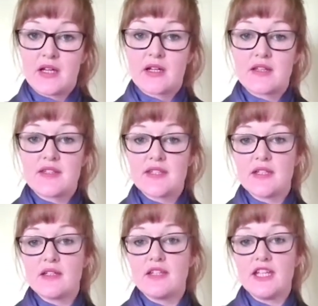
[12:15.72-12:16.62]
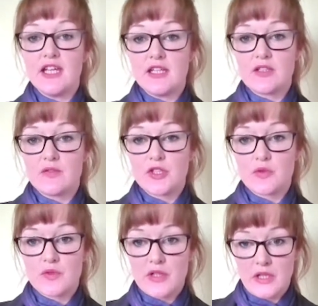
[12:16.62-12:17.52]
Consider the
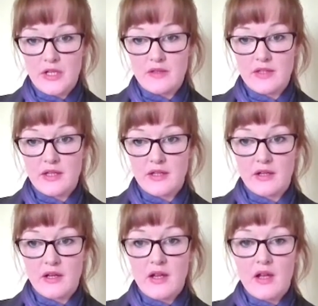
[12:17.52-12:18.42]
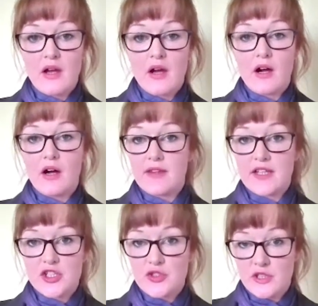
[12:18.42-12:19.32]
individual's clothing. Are they
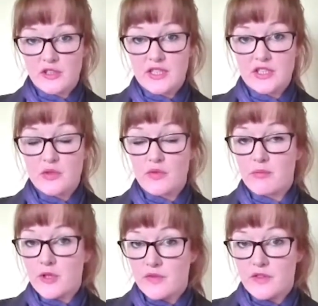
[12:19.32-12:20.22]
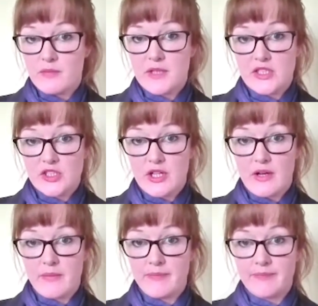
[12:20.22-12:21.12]
struggling to remove them each
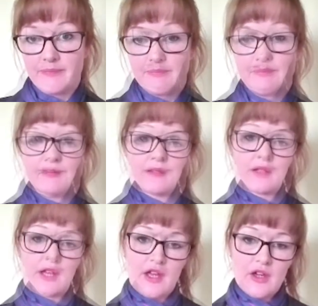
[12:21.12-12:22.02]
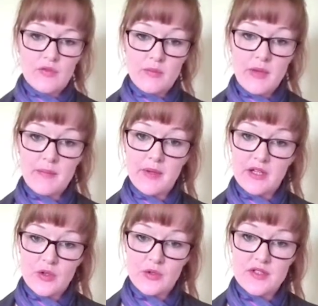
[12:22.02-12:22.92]
time? Remember,
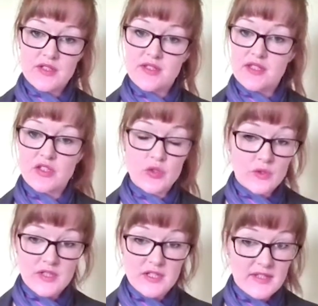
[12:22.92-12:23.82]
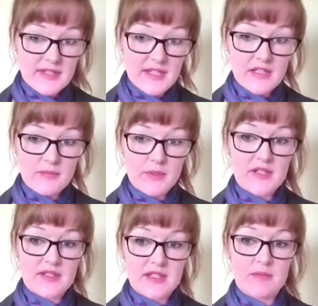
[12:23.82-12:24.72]
incontinence is not a disease, but a
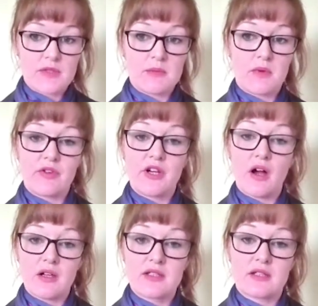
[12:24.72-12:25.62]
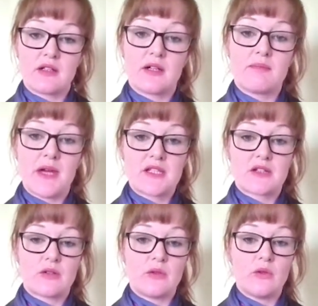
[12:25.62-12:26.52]
symptom of an underlying
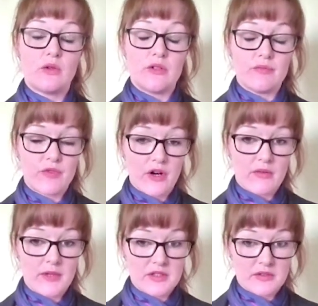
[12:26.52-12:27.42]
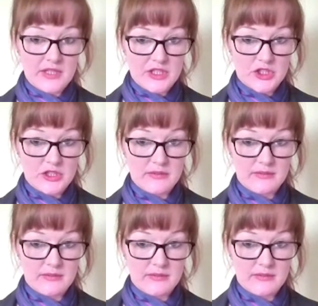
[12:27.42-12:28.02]
medical or environmental issue.